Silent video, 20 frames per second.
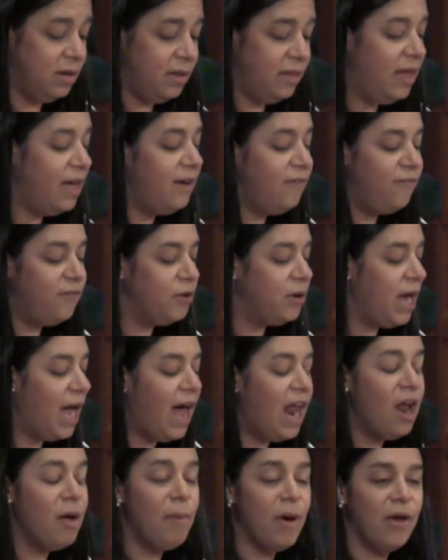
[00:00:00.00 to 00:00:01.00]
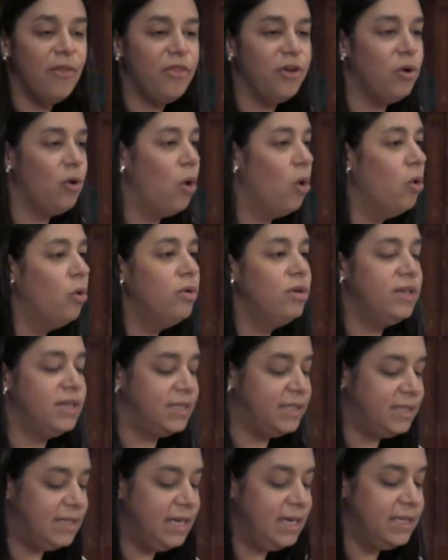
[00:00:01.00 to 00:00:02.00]
They forget about their own
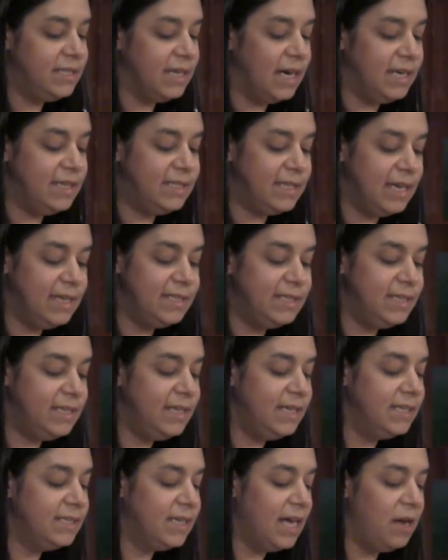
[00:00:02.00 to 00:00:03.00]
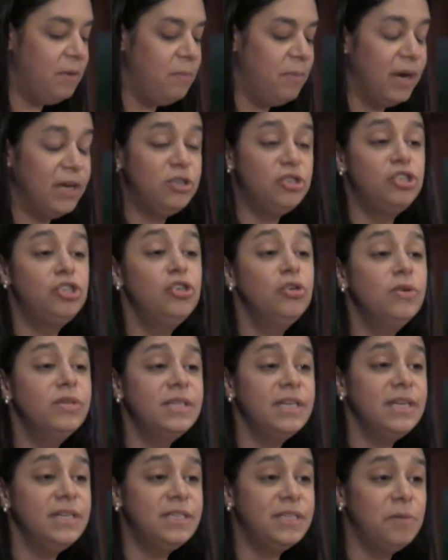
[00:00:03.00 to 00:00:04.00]
distinct identities, and by
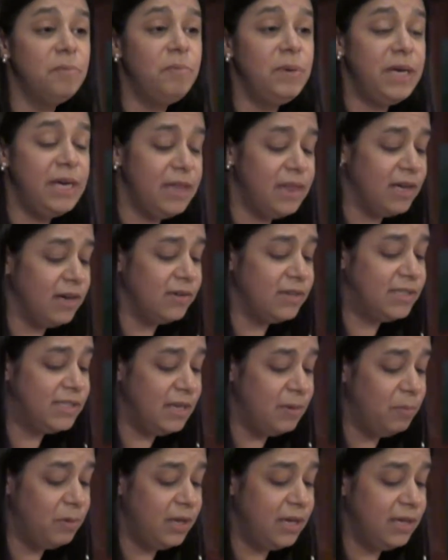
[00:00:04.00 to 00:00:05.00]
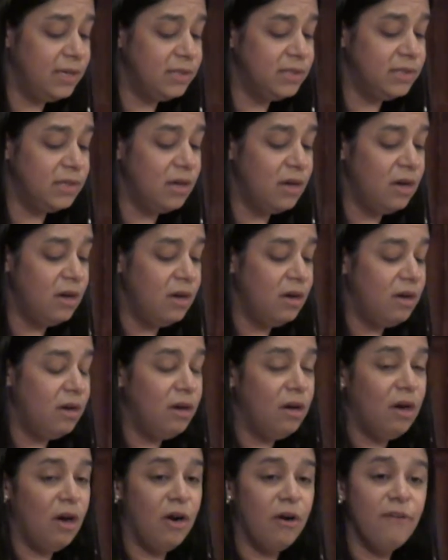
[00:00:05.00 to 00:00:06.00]
choosing to be their siblings,
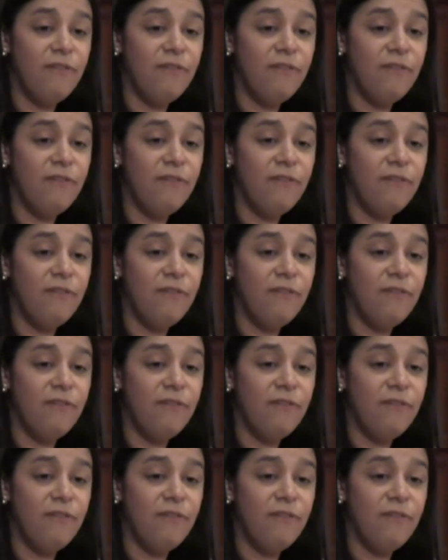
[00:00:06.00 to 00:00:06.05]
are